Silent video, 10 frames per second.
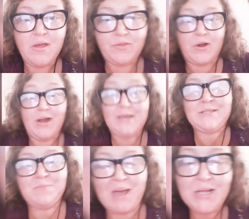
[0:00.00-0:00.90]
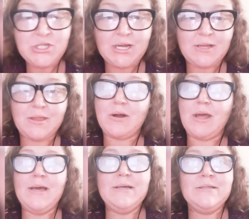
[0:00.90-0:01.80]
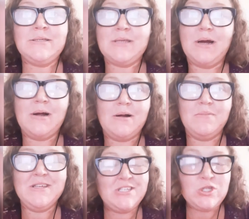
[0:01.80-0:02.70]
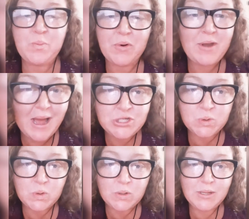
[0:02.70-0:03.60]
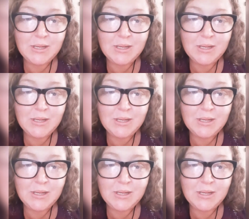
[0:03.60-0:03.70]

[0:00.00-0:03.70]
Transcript: There is magic. There is, it's supernatural.